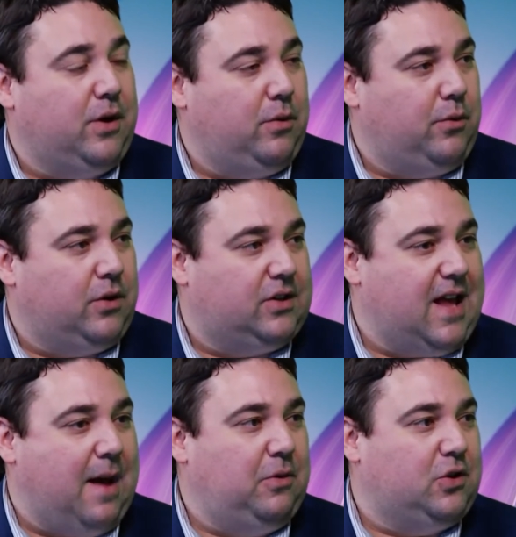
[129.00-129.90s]
We were
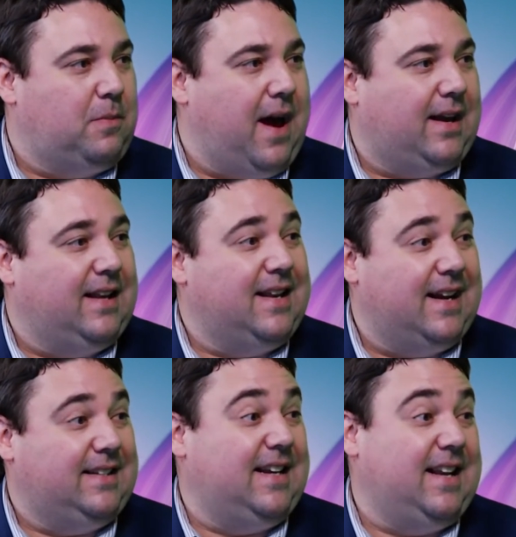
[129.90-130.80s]
established back in
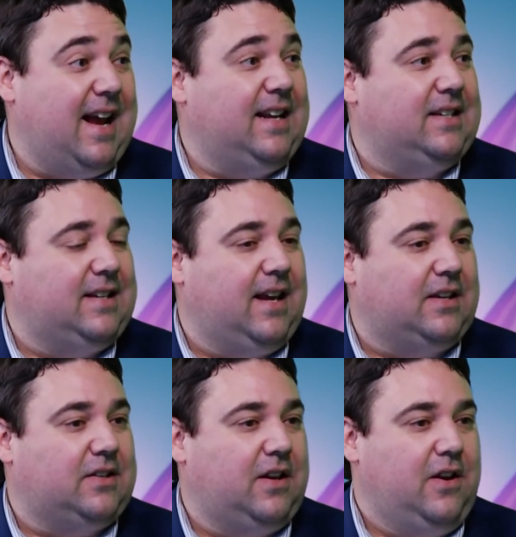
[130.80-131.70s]

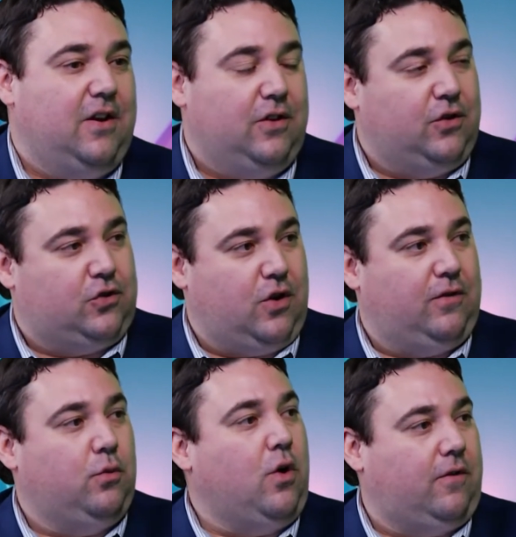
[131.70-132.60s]
1986 to serve
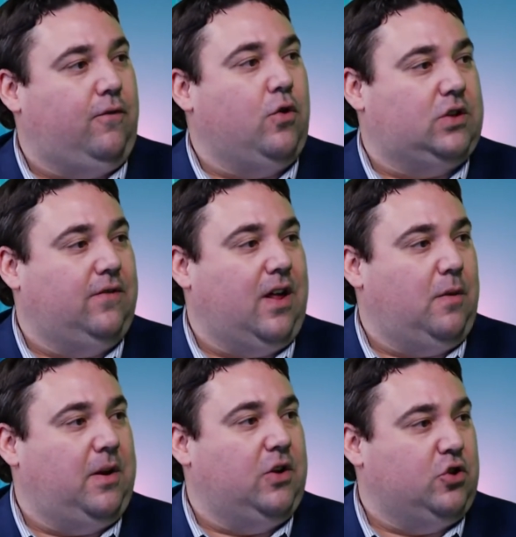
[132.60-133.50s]
the workforce
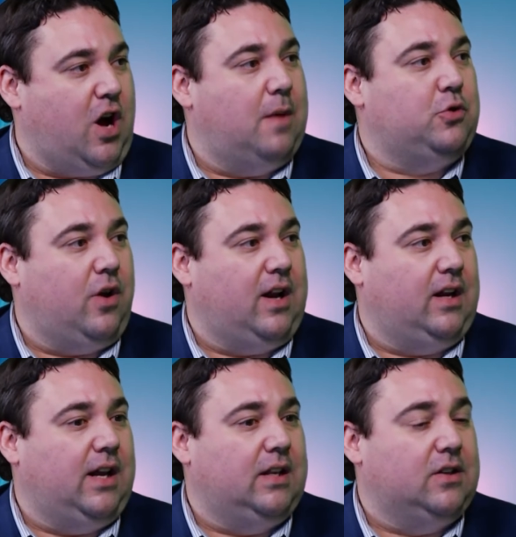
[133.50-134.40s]
development and job training
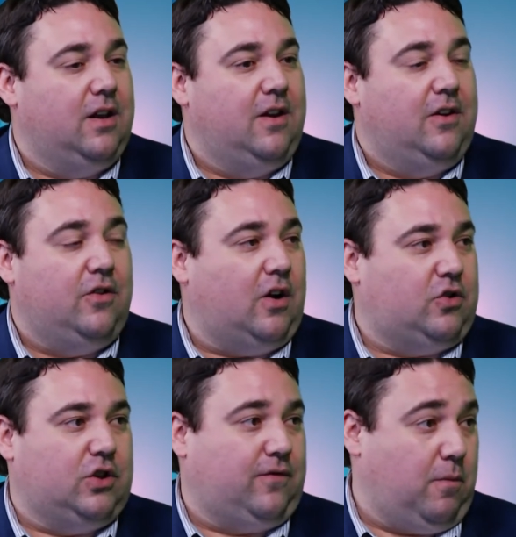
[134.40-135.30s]
needs, not
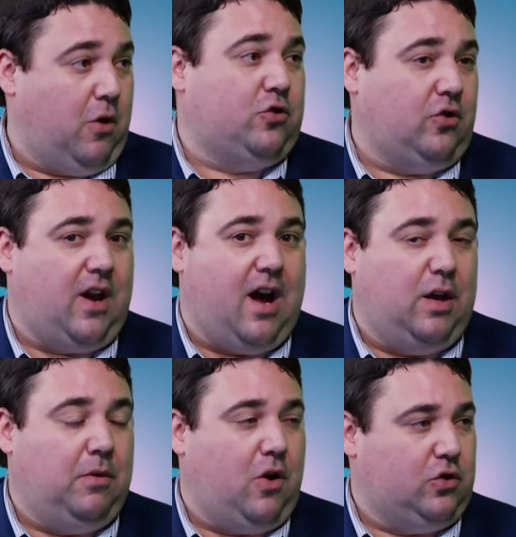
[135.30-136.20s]
just for Mercer County,
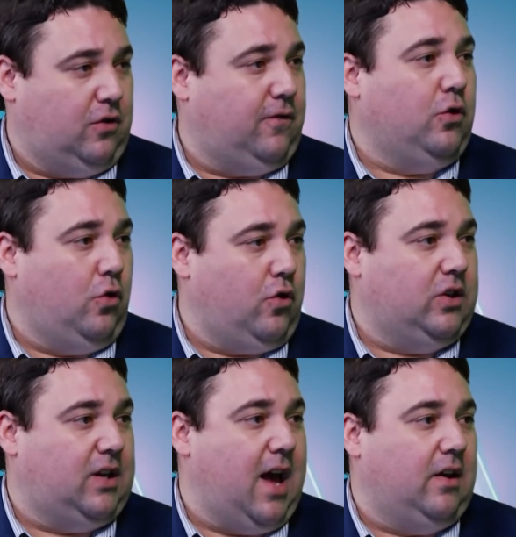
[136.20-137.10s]
but also for
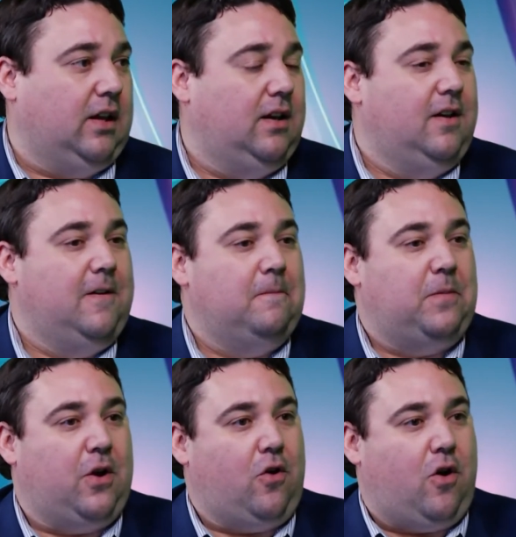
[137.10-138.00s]
Lawrence County.
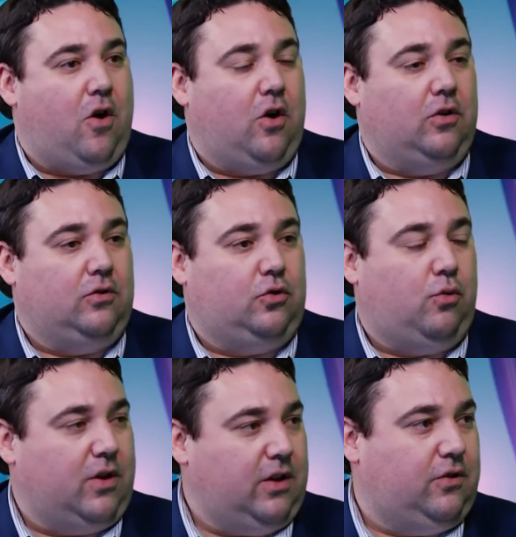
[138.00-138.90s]
There are
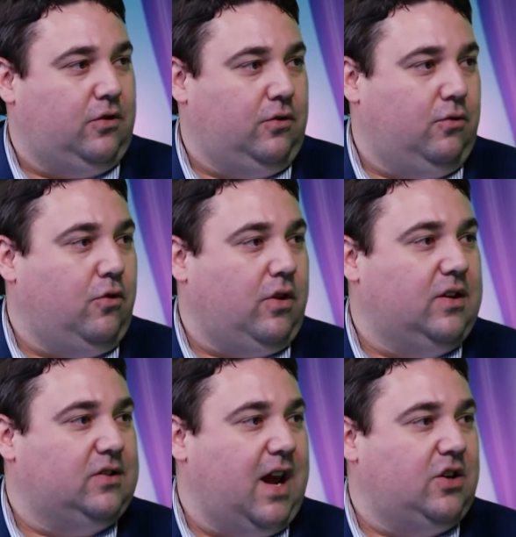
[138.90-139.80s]
22
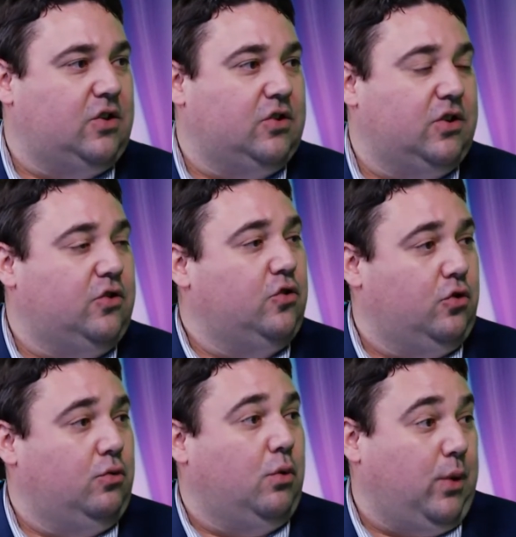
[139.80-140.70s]
organizations that
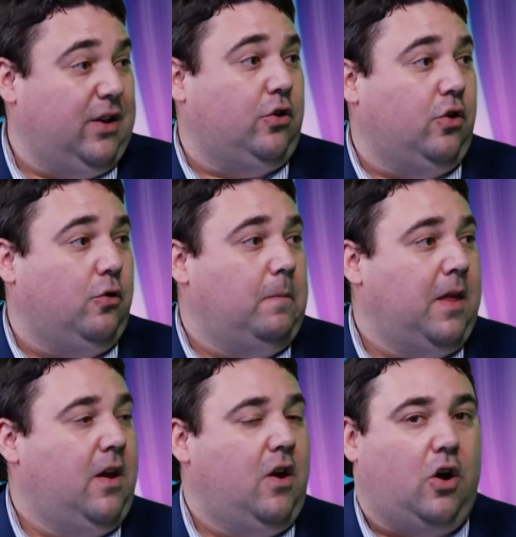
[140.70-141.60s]
do what we do
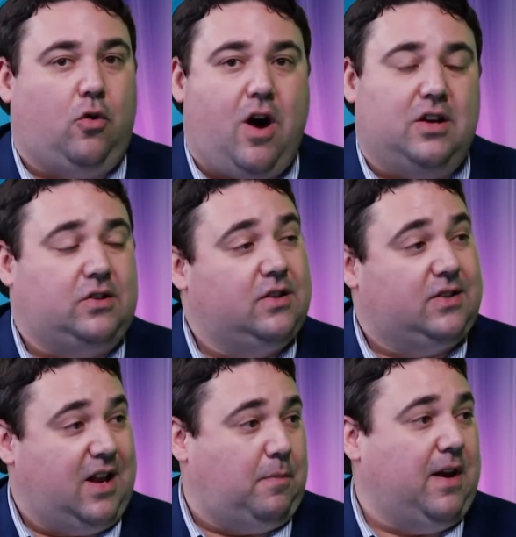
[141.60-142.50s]
across the
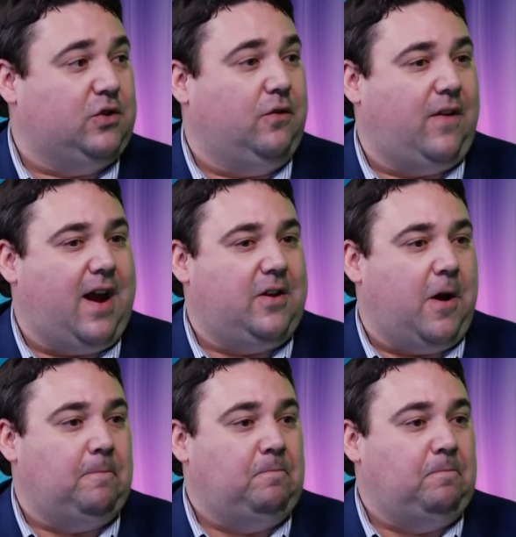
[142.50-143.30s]
state of Pennsylvania,